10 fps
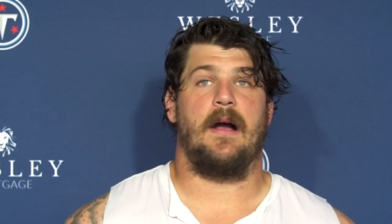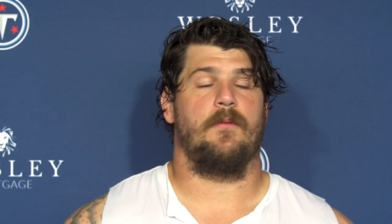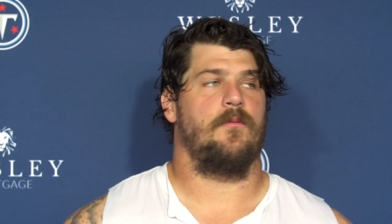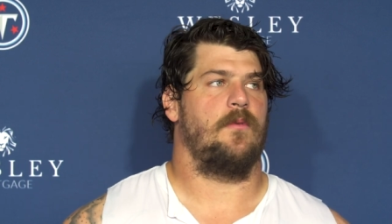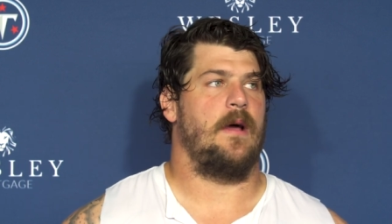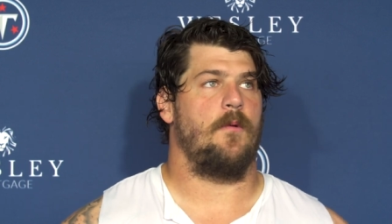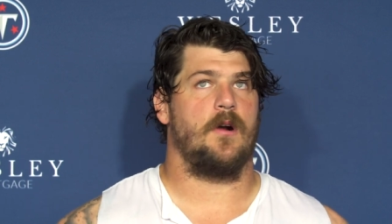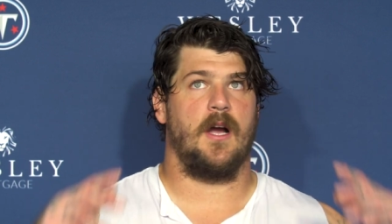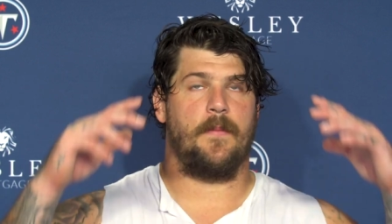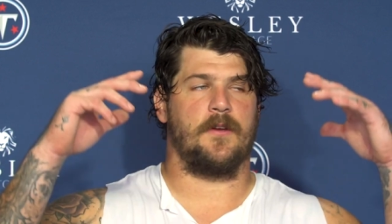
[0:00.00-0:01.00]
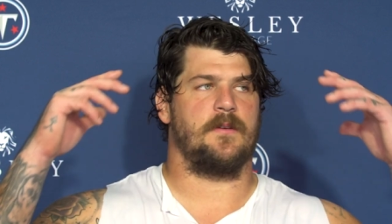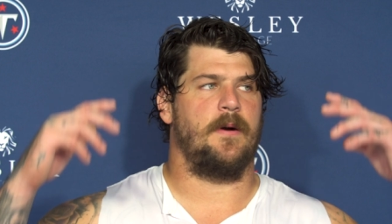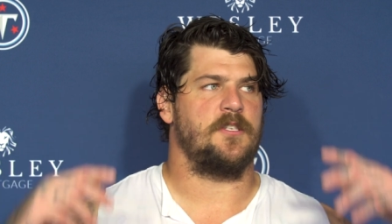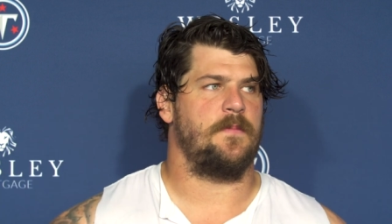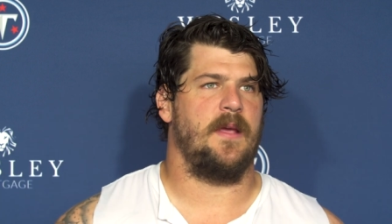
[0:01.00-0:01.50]
when I woke up, there was a
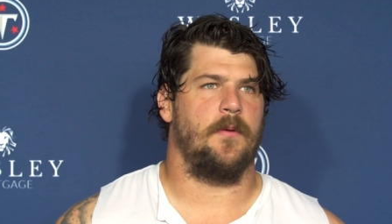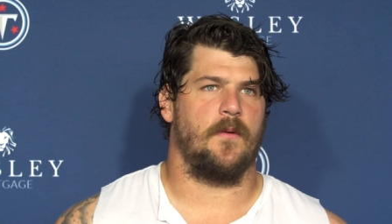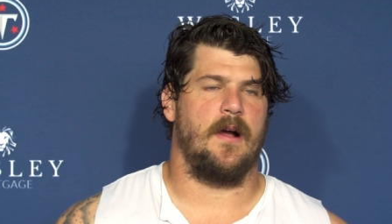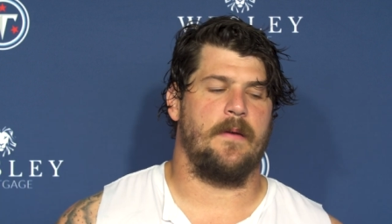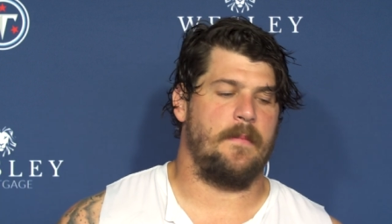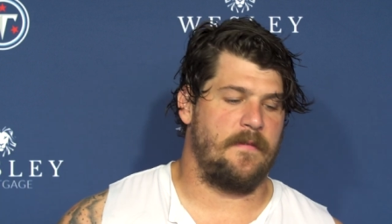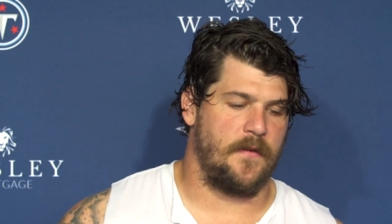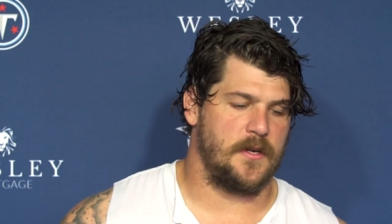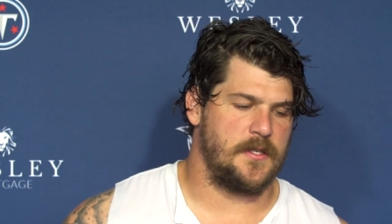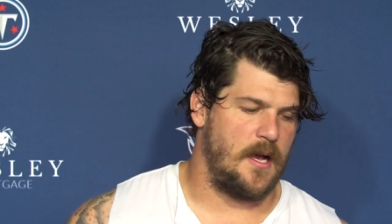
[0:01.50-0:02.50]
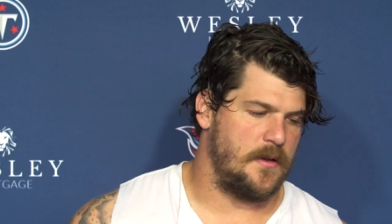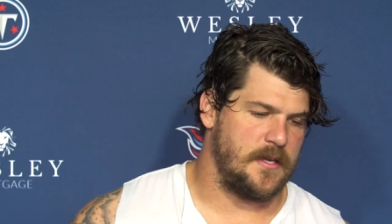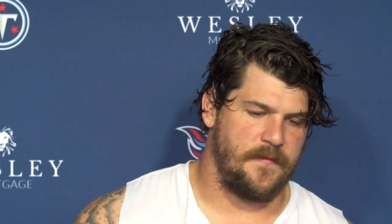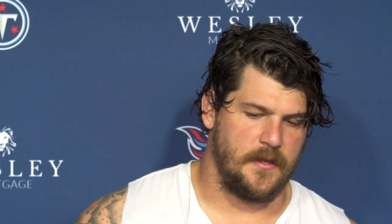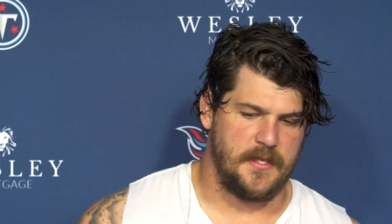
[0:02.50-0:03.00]
bunch of people around me, and my first thought was
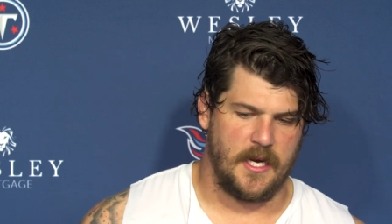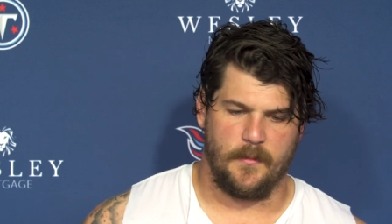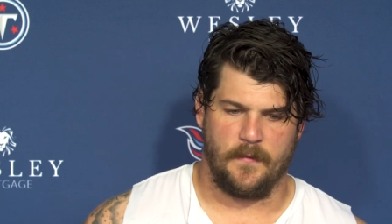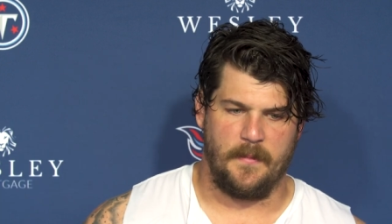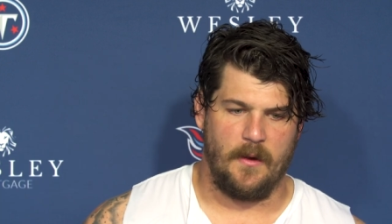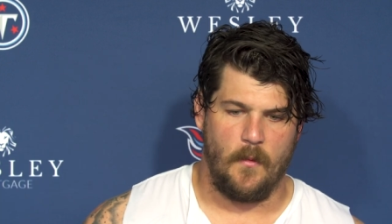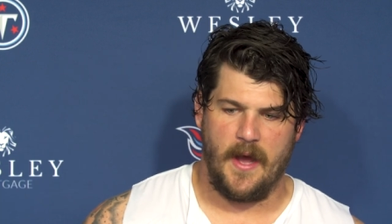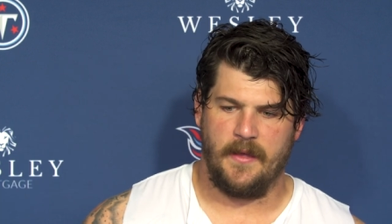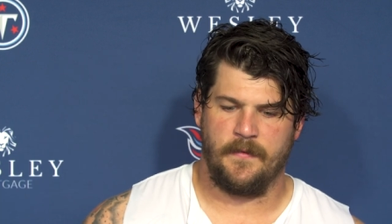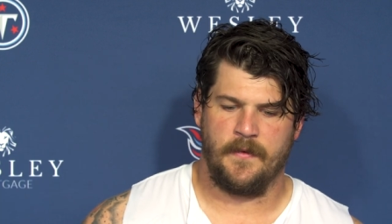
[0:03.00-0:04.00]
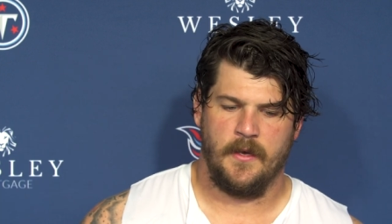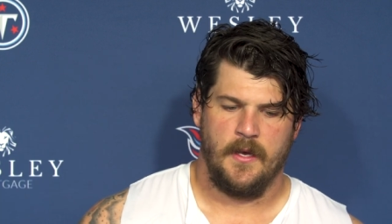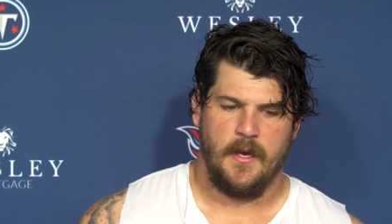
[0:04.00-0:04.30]
I felt terrible for my wife,